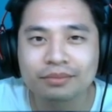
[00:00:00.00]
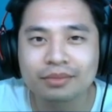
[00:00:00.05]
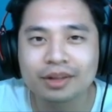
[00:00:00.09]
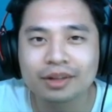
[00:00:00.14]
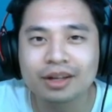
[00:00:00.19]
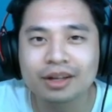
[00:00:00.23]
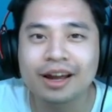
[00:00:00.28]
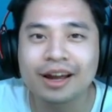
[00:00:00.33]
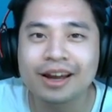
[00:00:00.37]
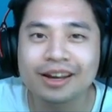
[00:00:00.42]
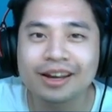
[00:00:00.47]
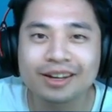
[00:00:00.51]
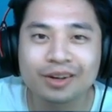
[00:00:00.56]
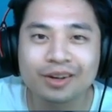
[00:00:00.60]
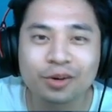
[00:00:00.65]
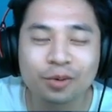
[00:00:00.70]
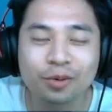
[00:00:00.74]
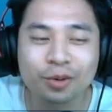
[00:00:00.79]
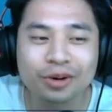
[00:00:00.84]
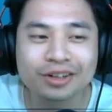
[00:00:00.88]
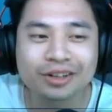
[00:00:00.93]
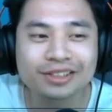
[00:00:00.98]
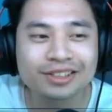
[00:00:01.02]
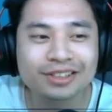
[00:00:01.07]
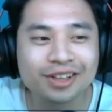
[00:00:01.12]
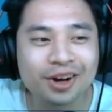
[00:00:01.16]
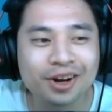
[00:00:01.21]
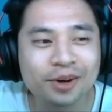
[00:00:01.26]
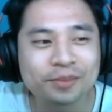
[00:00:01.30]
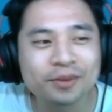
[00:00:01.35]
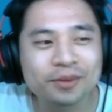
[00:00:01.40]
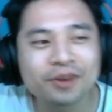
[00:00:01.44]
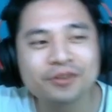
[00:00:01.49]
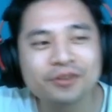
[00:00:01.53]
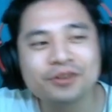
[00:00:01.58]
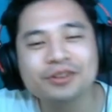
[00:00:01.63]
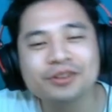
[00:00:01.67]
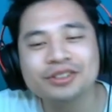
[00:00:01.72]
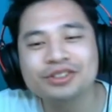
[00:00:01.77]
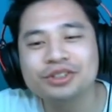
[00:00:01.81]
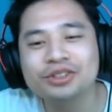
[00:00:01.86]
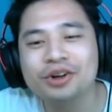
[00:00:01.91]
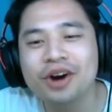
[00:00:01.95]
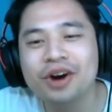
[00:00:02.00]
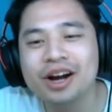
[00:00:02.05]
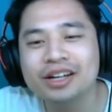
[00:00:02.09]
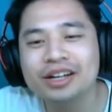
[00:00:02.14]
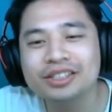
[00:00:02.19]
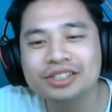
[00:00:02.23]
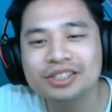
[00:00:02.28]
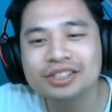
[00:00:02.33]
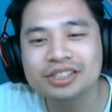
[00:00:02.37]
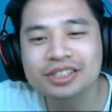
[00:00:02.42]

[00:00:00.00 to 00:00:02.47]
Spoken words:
Hey, what is up everyone? I